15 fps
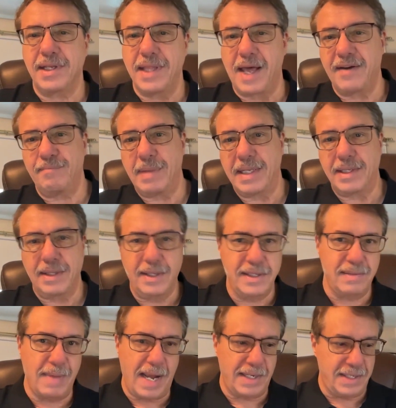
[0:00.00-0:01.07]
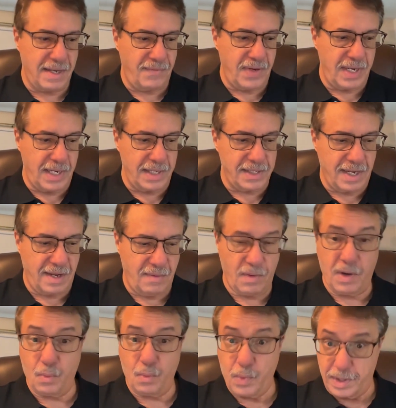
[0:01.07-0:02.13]
a lot of mentalism activities,
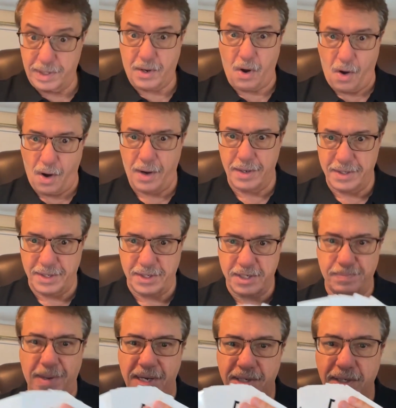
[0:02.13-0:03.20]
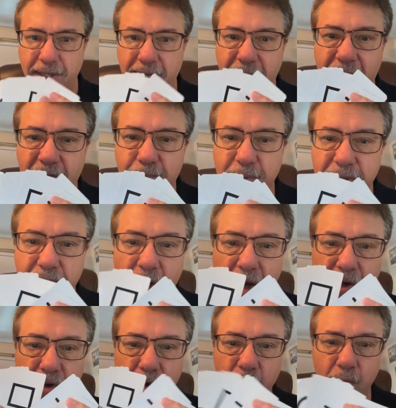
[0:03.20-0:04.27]
with cards especially, have been
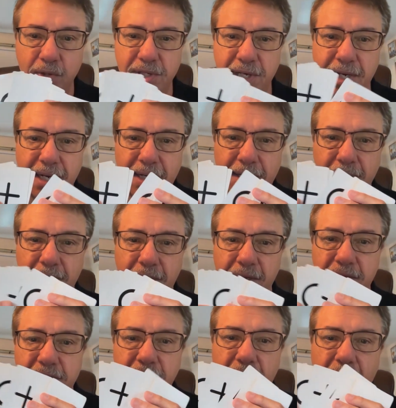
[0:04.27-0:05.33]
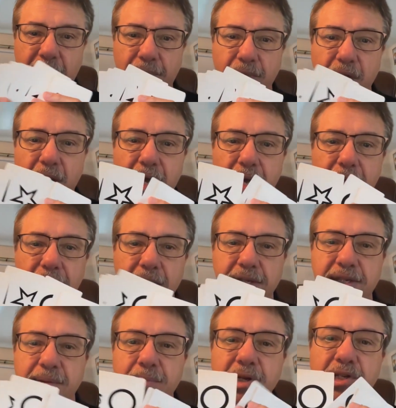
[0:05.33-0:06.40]
done using these
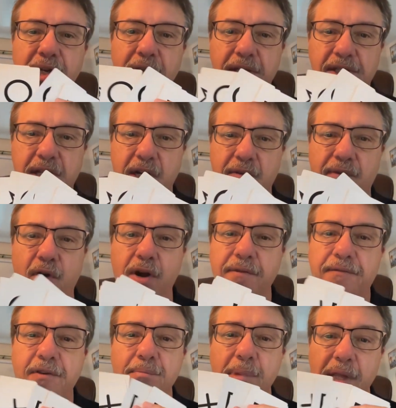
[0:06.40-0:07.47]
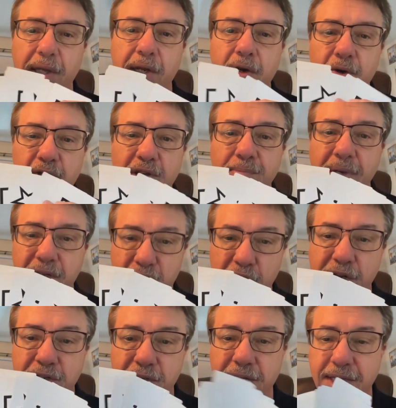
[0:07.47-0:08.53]
images that are very familiar to
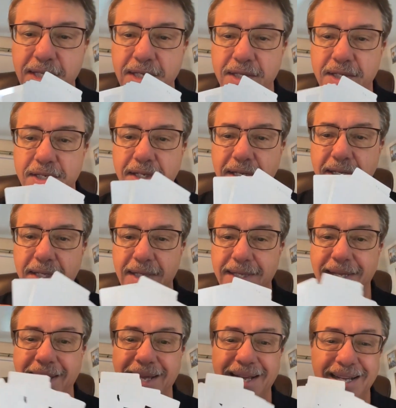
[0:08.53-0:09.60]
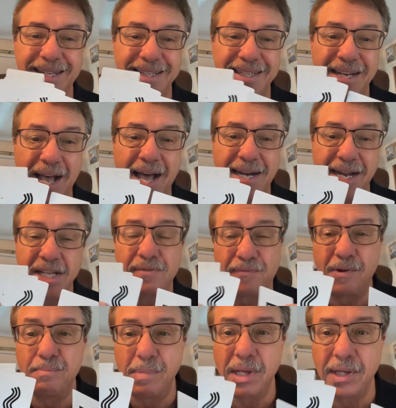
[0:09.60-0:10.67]
magicians and not as
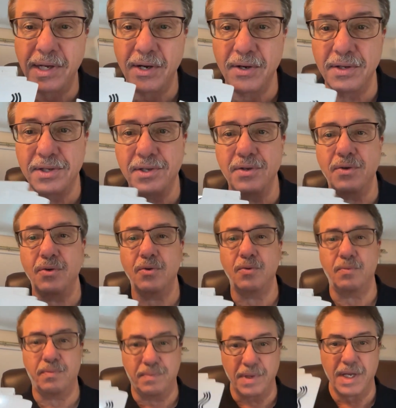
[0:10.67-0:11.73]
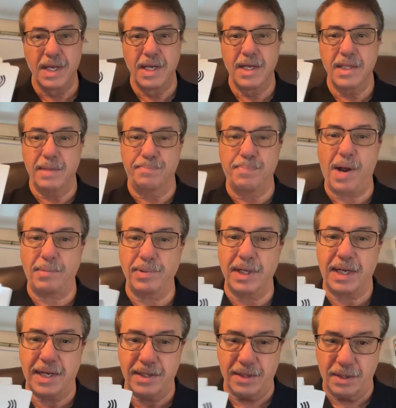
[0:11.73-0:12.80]
familiar to the
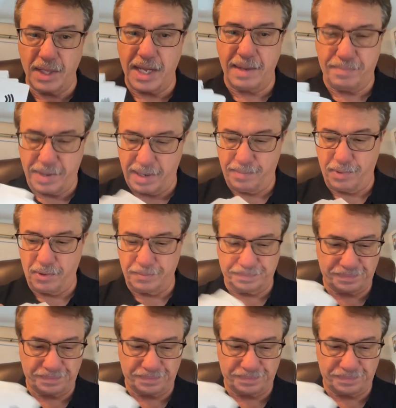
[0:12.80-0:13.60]
public and the lay people.